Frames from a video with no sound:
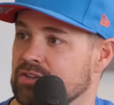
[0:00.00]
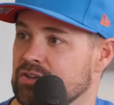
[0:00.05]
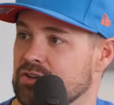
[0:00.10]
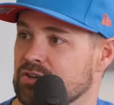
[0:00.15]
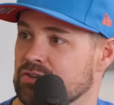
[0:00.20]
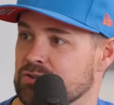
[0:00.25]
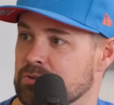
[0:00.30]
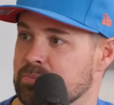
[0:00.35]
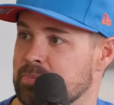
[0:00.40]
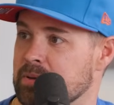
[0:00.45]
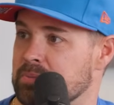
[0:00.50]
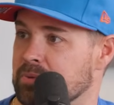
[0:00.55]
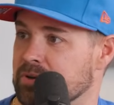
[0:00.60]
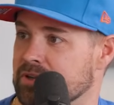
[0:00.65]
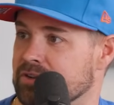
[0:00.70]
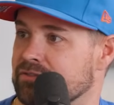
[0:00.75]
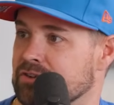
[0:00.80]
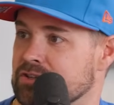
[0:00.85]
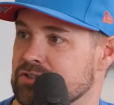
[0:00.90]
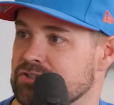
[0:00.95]
do people
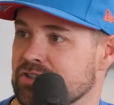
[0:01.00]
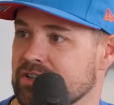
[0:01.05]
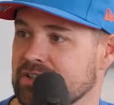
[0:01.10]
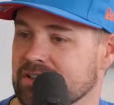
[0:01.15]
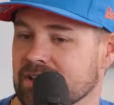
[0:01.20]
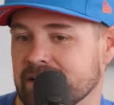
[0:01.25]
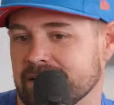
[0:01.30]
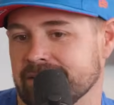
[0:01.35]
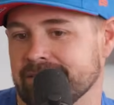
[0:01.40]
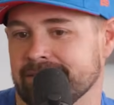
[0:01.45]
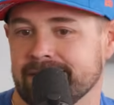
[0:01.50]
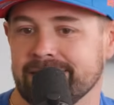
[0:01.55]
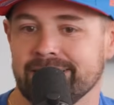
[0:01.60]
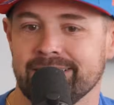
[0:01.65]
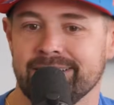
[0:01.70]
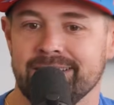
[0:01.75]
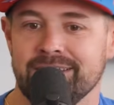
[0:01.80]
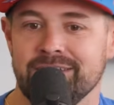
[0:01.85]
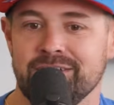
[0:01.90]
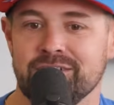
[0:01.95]
get frustrated? Like,
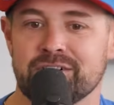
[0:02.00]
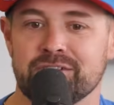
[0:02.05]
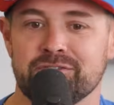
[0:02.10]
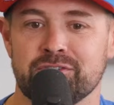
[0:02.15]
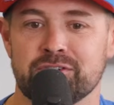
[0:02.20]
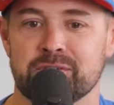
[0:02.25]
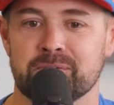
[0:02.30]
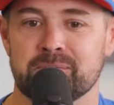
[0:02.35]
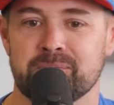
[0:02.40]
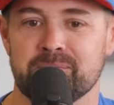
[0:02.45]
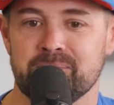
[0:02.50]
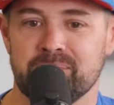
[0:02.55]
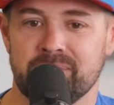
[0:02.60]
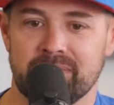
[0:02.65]
if you're